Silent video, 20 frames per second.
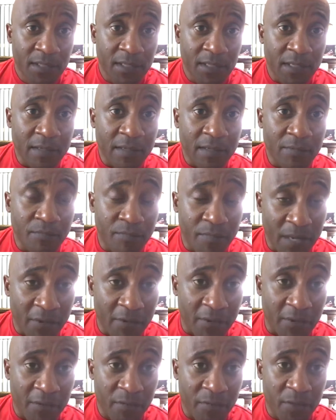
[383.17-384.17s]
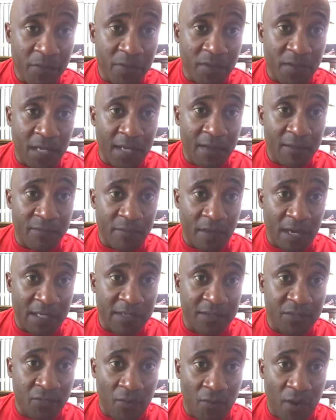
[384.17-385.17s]
and then better communicate
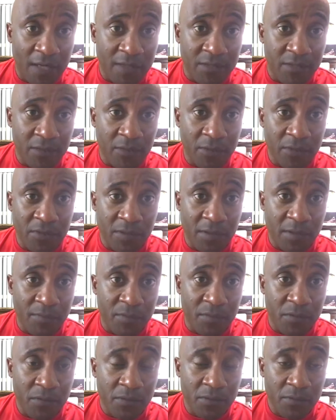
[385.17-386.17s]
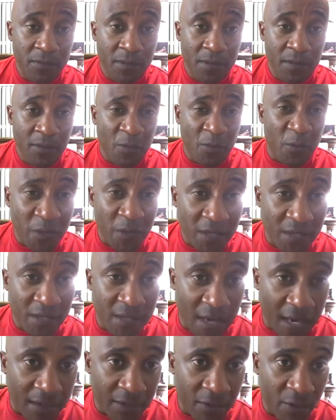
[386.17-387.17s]
vice trying to attempt to think
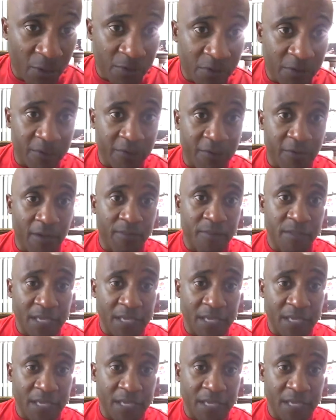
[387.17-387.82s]
I know where they're from.